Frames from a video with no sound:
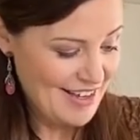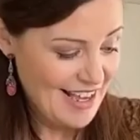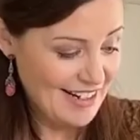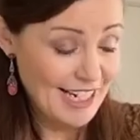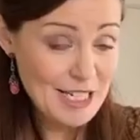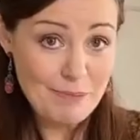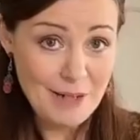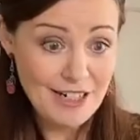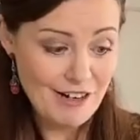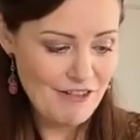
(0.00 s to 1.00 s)
nice
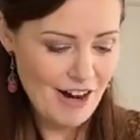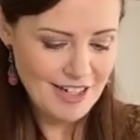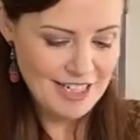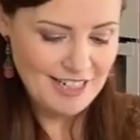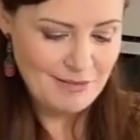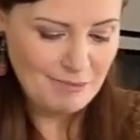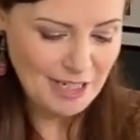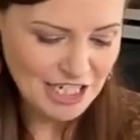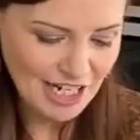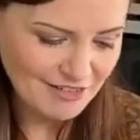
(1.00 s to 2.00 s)
bit of rocket. Be
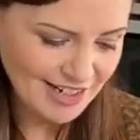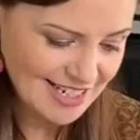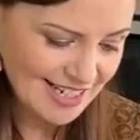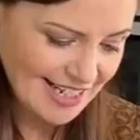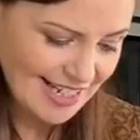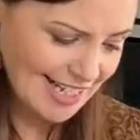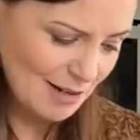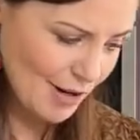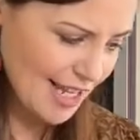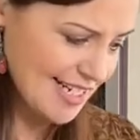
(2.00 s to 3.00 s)
generous, it'll
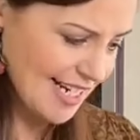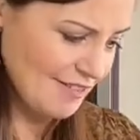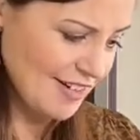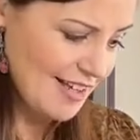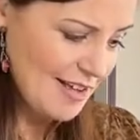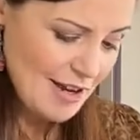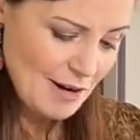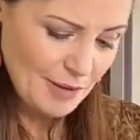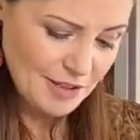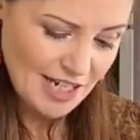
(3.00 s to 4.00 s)
break down,
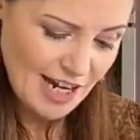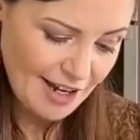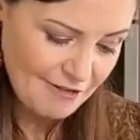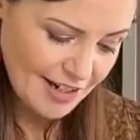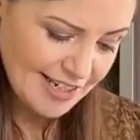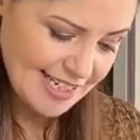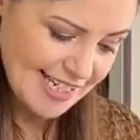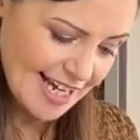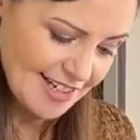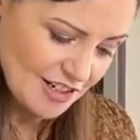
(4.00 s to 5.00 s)
but I find it's
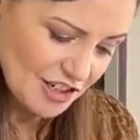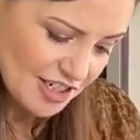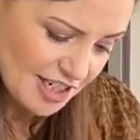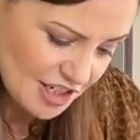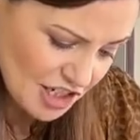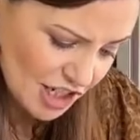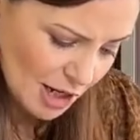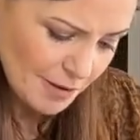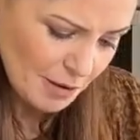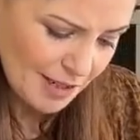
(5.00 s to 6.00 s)
handier just to chop
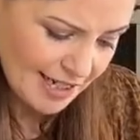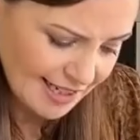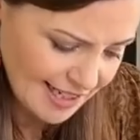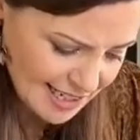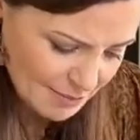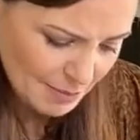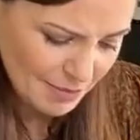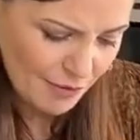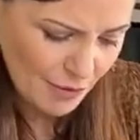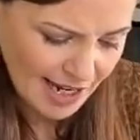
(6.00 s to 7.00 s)
it up a little bit
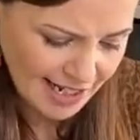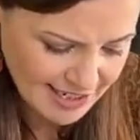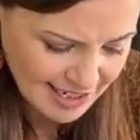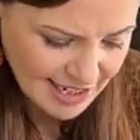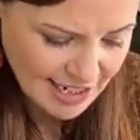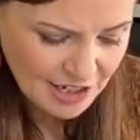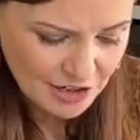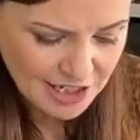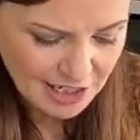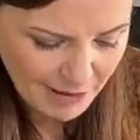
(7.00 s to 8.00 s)
beforehand,
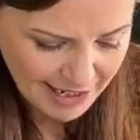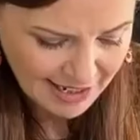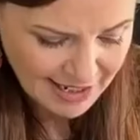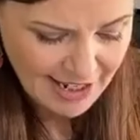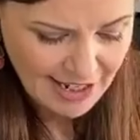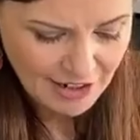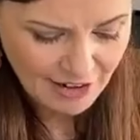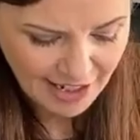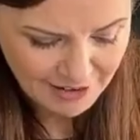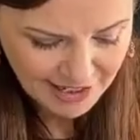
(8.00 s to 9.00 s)
just to make your
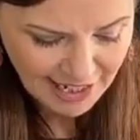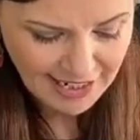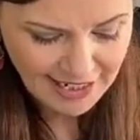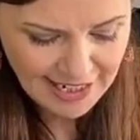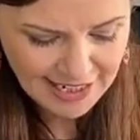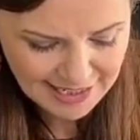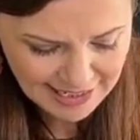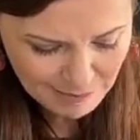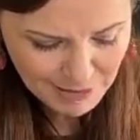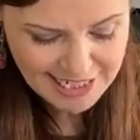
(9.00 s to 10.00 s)
life a
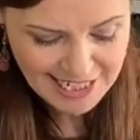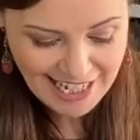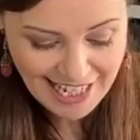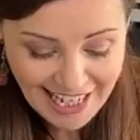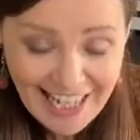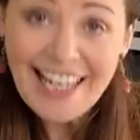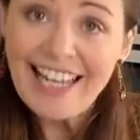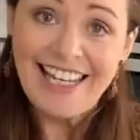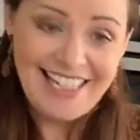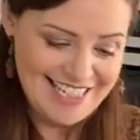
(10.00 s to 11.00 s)
little bit
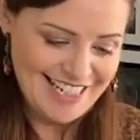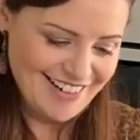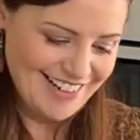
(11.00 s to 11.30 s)
easier.